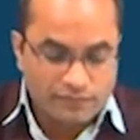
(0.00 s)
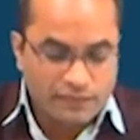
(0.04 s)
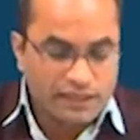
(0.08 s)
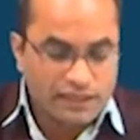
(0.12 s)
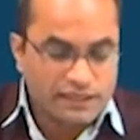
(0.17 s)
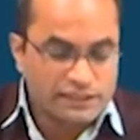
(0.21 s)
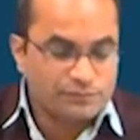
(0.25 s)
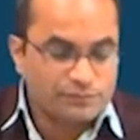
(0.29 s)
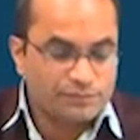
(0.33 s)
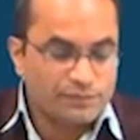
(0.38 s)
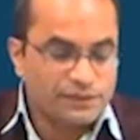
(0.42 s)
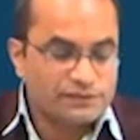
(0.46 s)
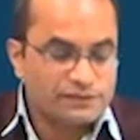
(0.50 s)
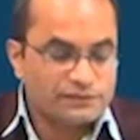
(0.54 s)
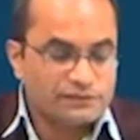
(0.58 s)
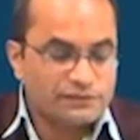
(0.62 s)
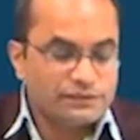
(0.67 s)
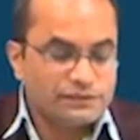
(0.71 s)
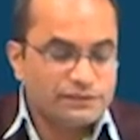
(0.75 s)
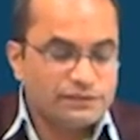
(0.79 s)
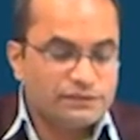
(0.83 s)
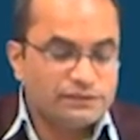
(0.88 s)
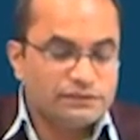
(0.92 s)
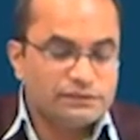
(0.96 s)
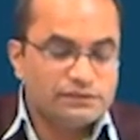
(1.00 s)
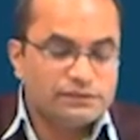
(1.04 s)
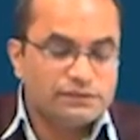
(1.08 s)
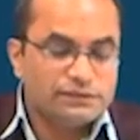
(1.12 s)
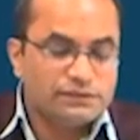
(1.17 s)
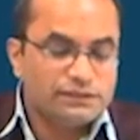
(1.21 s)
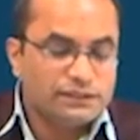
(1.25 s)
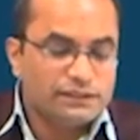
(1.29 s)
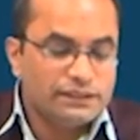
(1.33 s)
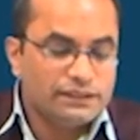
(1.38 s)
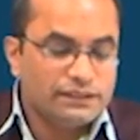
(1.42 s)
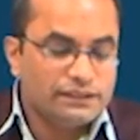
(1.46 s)
expression here
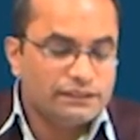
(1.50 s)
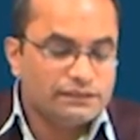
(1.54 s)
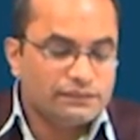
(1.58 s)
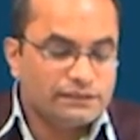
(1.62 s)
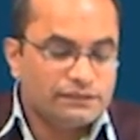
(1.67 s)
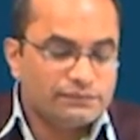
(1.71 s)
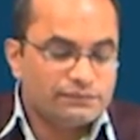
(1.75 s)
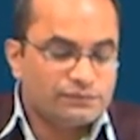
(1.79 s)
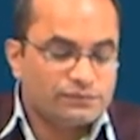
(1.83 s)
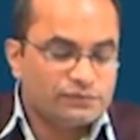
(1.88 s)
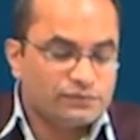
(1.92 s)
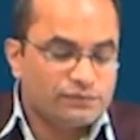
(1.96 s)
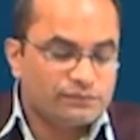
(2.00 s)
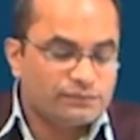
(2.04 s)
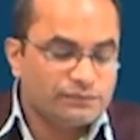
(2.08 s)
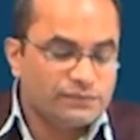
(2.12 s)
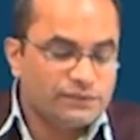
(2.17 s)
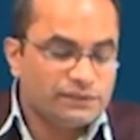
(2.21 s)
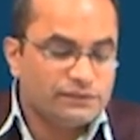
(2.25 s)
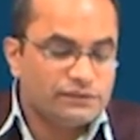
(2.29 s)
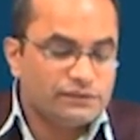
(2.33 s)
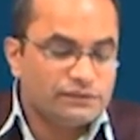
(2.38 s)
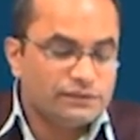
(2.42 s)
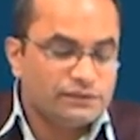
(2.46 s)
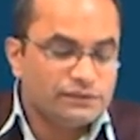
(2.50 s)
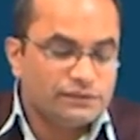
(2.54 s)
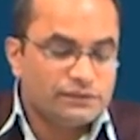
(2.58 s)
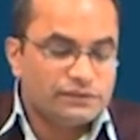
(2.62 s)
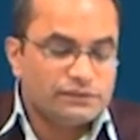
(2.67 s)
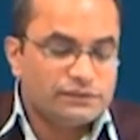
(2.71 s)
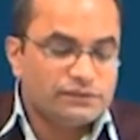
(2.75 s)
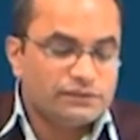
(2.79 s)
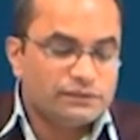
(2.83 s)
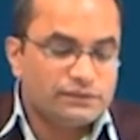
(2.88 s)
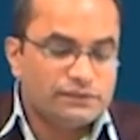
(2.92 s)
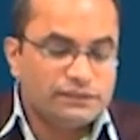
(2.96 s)
in terms of the
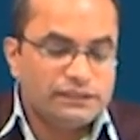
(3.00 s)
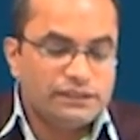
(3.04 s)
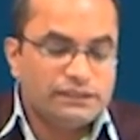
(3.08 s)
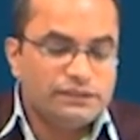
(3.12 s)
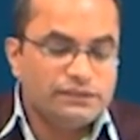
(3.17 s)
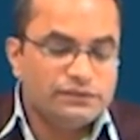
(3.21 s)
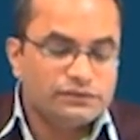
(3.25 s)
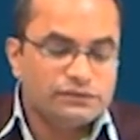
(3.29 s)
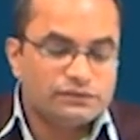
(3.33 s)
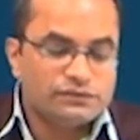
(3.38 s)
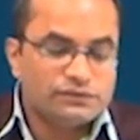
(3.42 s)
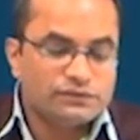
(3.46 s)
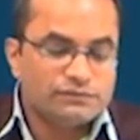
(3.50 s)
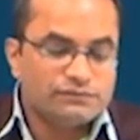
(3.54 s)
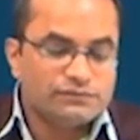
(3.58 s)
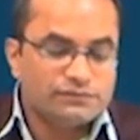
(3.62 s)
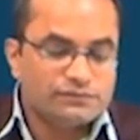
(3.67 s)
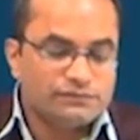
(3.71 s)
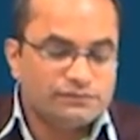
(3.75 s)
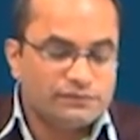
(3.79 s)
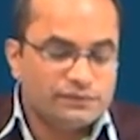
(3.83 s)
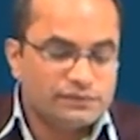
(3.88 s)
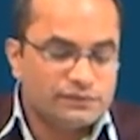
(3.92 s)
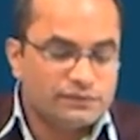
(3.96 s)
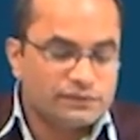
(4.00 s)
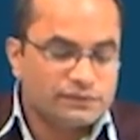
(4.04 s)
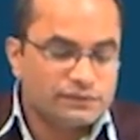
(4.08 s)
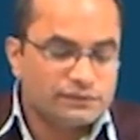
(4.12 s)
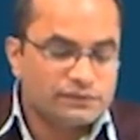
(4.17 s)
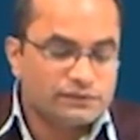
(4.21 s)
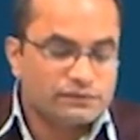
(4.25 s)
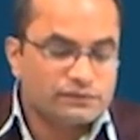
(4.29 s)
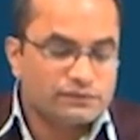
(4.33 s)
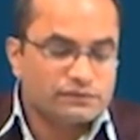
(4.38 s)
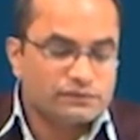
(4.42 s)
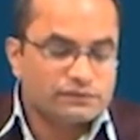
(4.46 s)
the linear terms with the
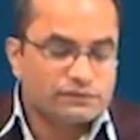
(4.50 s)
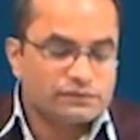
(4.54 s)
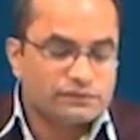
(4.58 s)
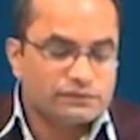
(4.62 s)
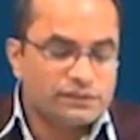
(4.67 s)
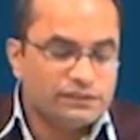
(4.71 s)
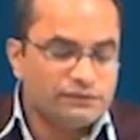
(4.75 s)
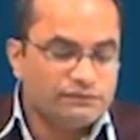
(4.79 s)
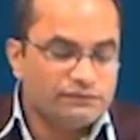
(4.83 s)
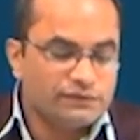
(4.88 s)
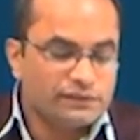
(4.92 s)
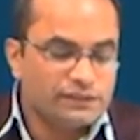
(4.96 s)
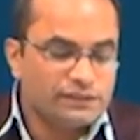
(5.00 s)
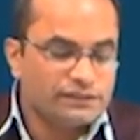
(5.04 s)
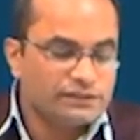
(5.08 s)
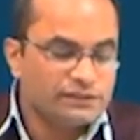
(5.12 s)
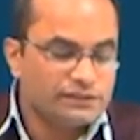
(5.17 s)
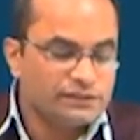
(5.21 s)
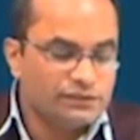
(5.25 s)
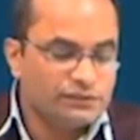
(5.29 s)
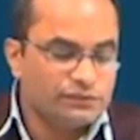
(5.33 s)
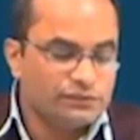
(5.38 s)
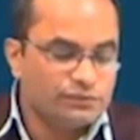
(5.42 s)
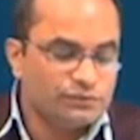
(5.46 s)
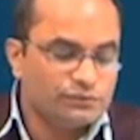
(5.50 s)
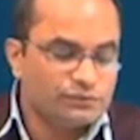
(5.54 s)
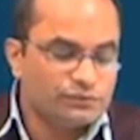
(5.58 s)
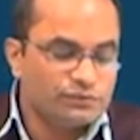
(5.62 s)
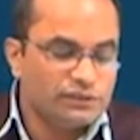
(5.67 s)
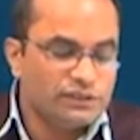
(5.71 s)
C 1 and C 2.